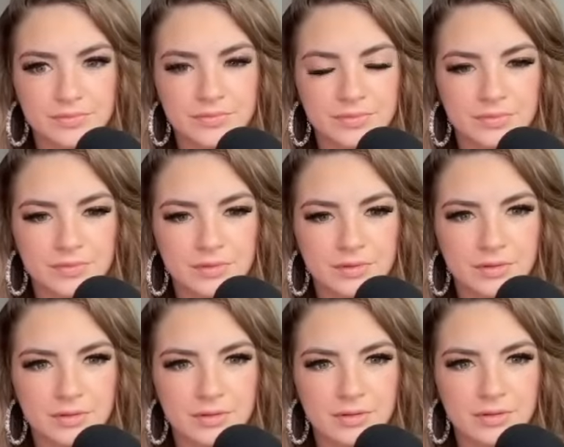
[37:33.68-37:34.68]

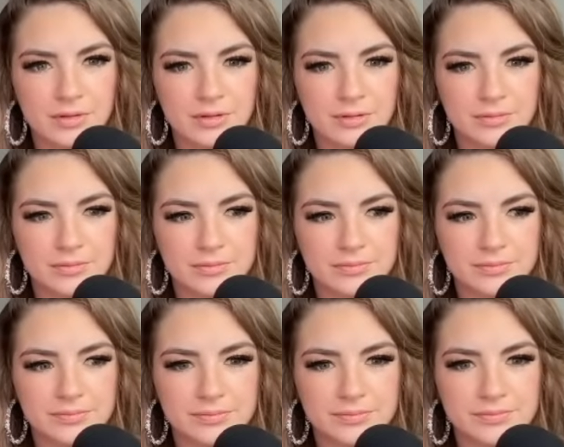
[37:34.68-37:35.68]

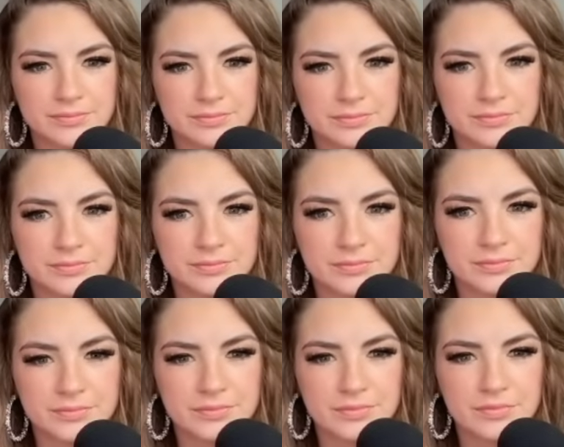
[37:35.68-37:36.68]

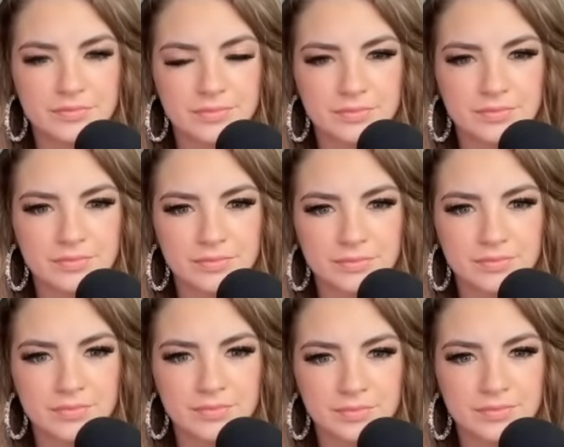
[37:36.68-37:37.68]

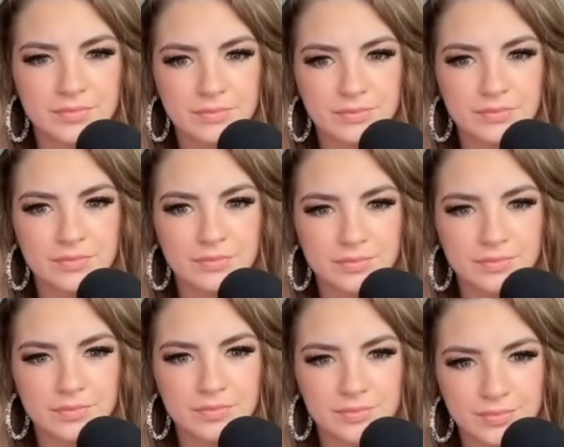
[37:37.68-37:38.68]

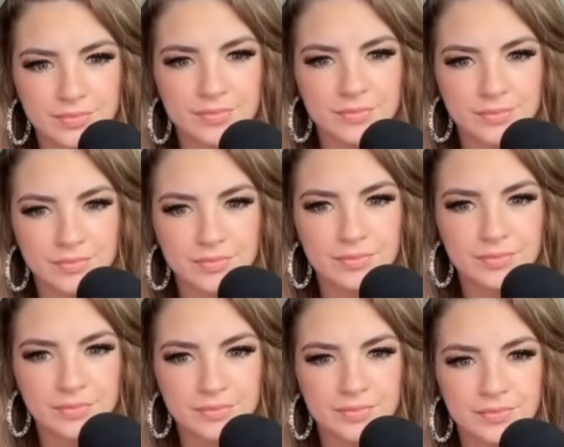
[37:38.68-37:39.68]

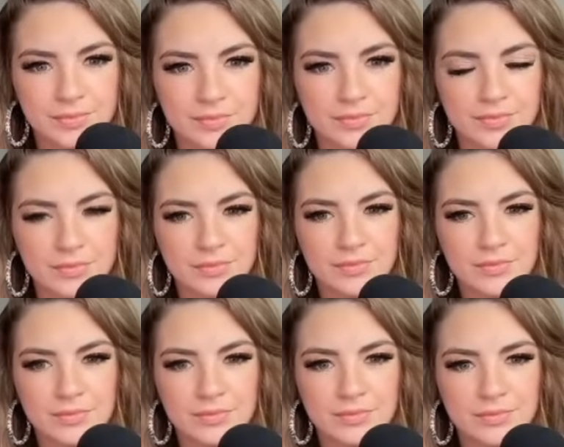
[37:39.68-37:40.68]

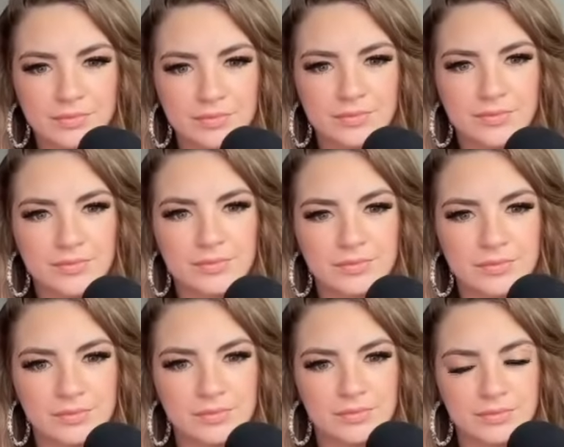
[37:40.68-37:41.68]
(silent)